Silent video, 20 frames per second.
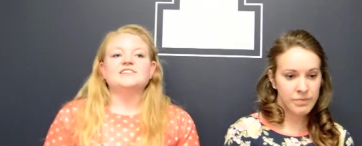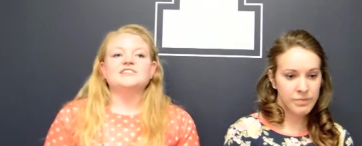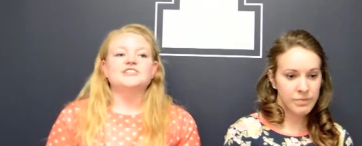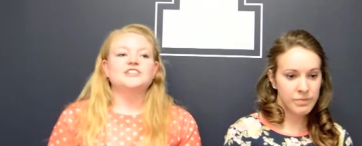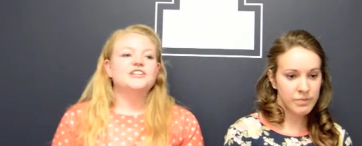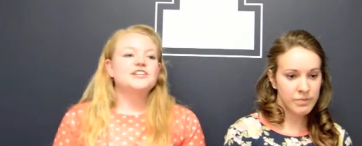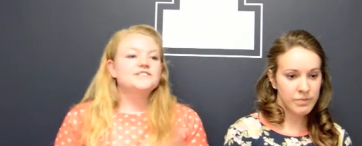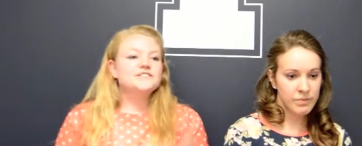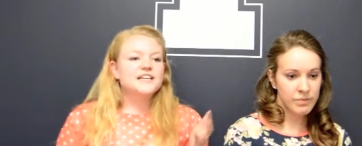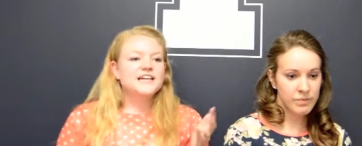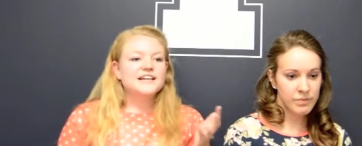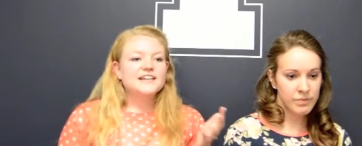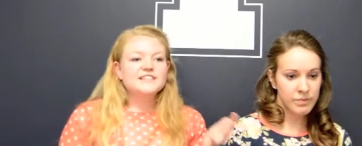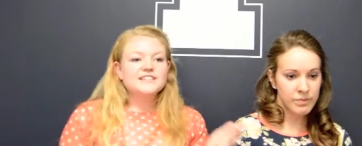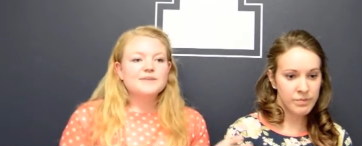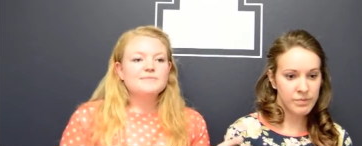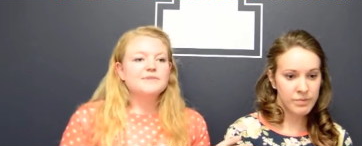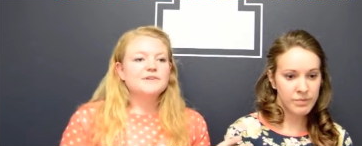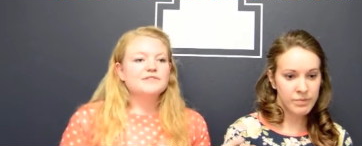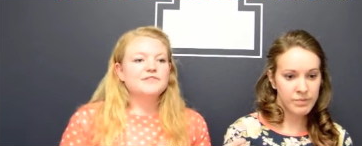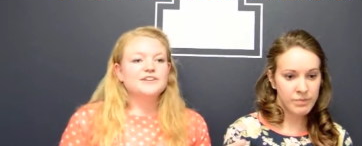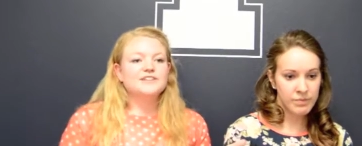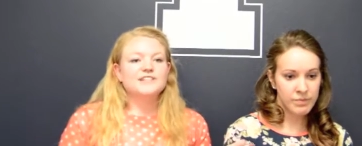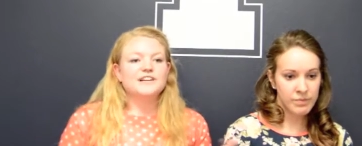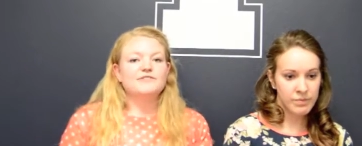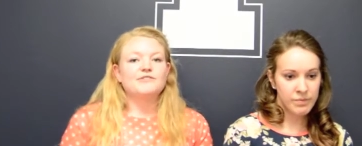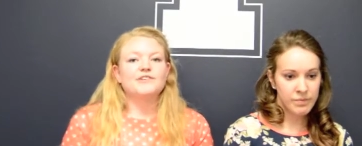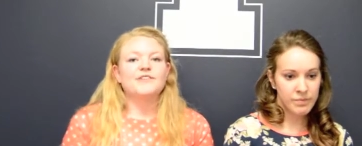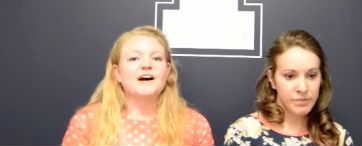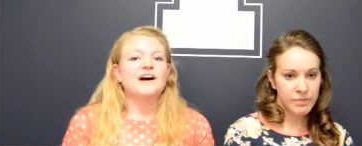Speaker 1: she could have taken something for
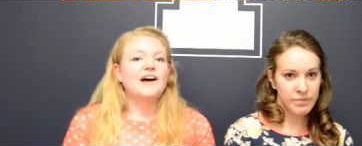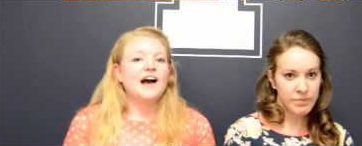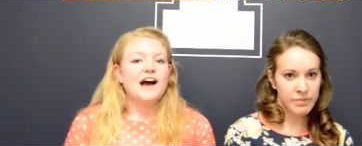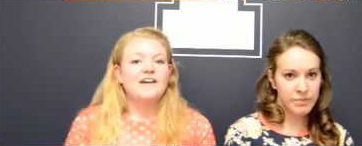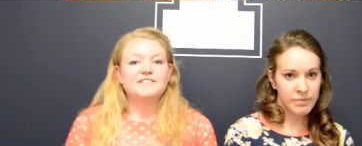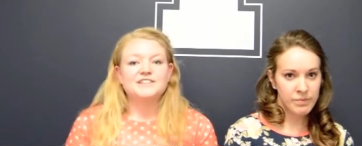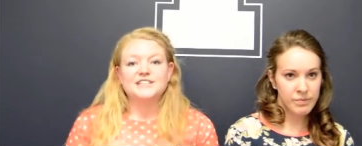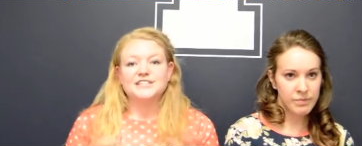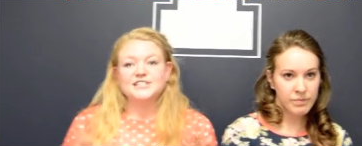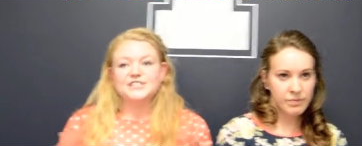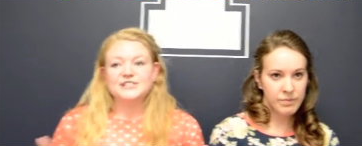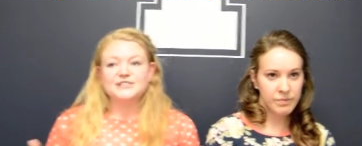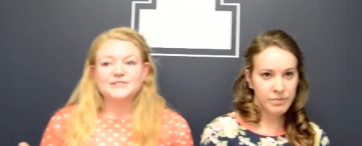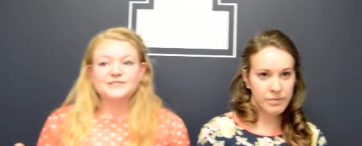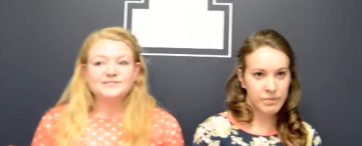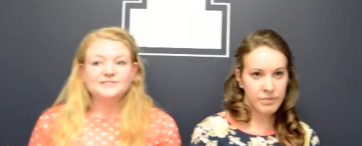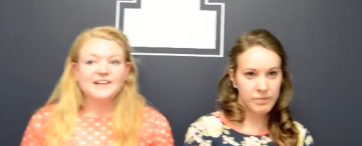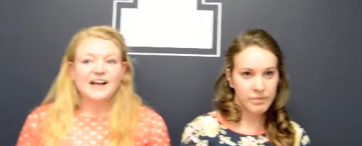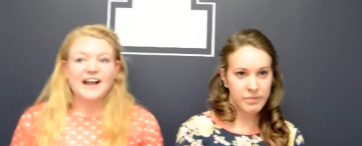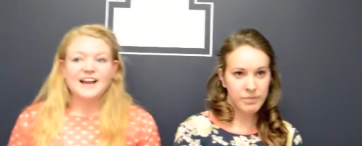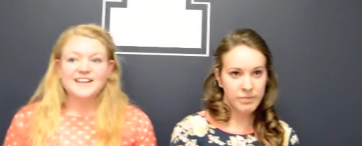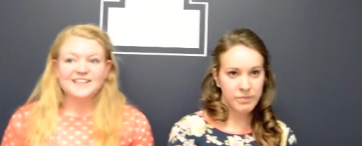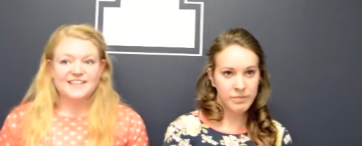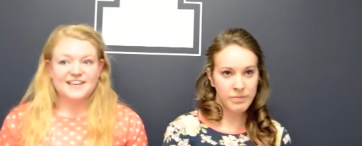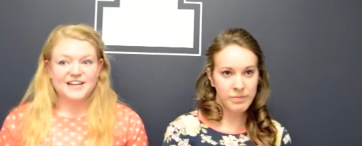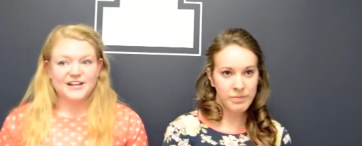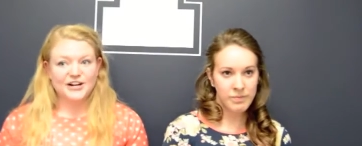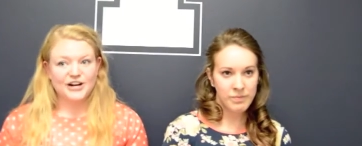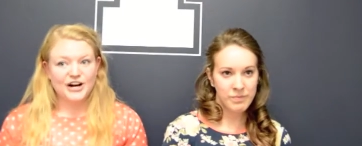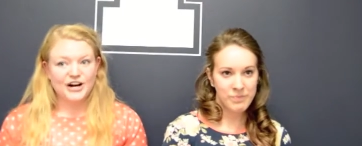herself without having to do
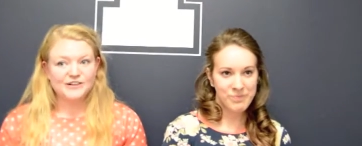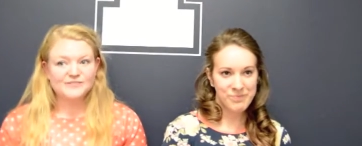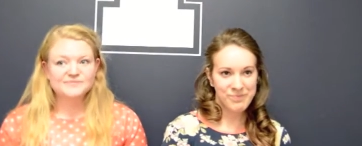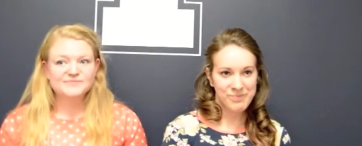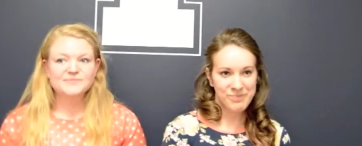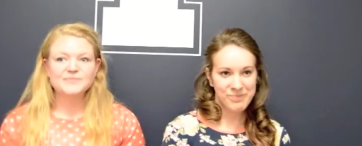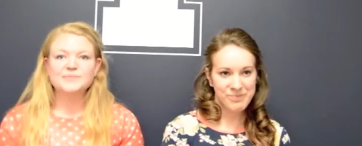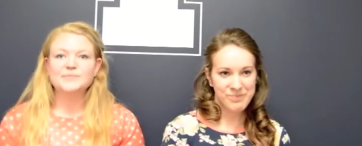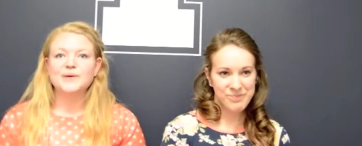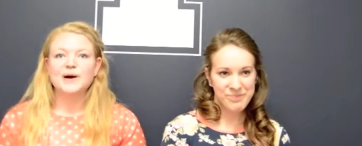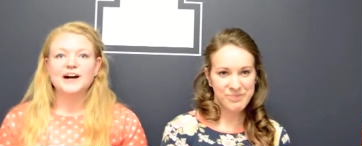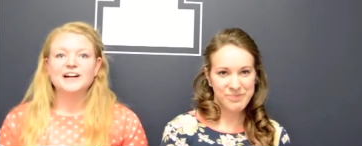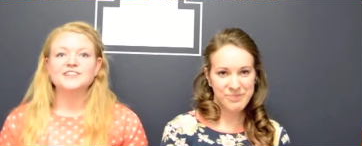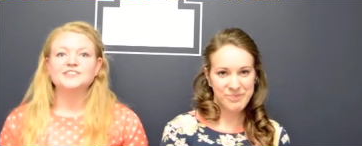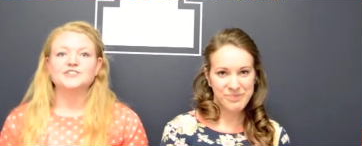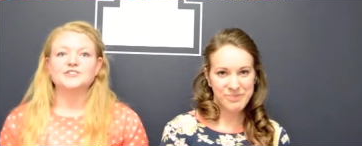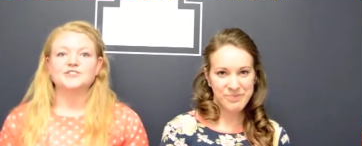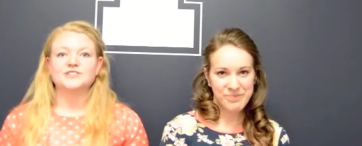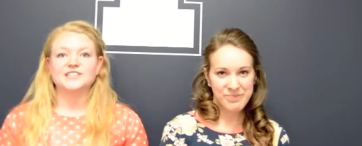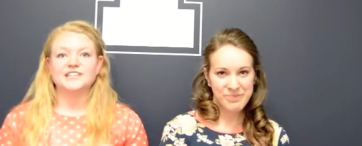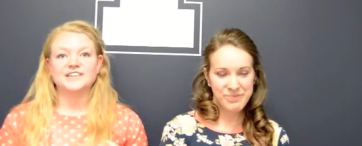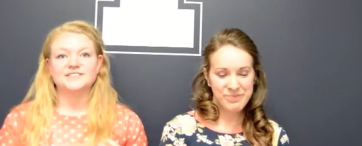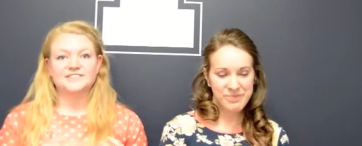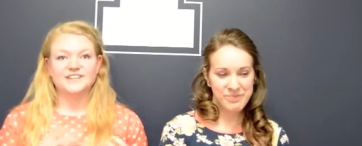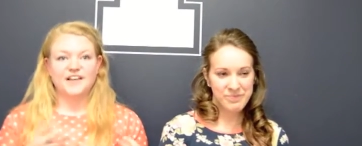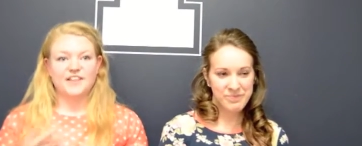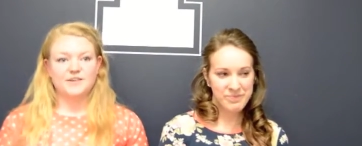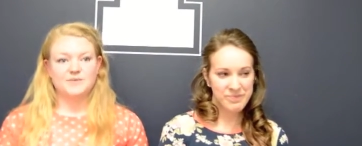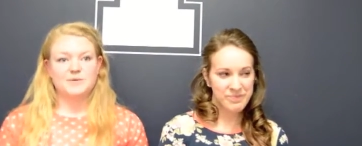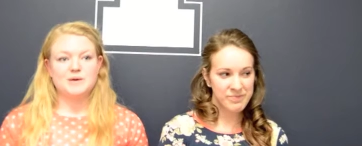anything at all, but chose to give
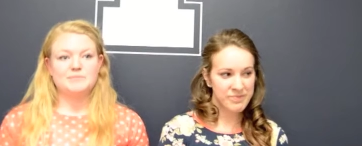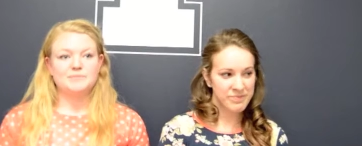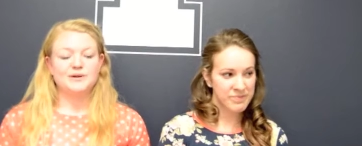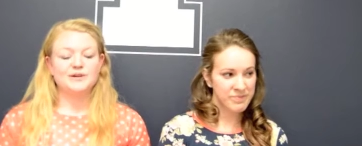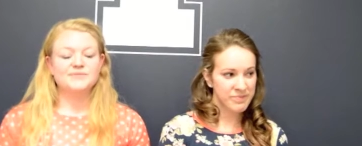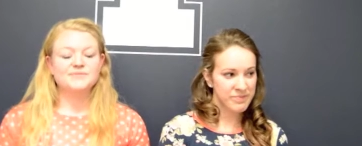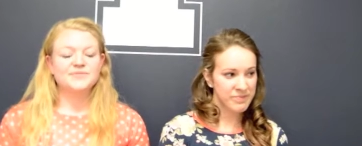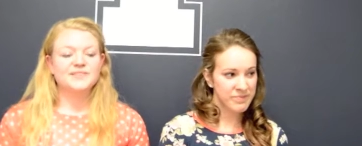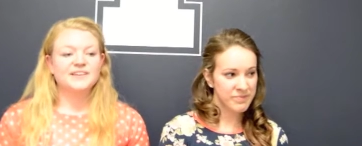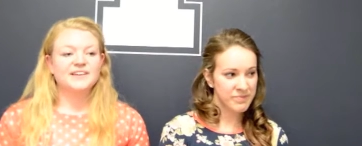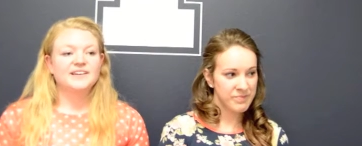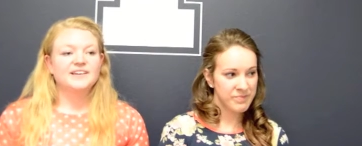to other people.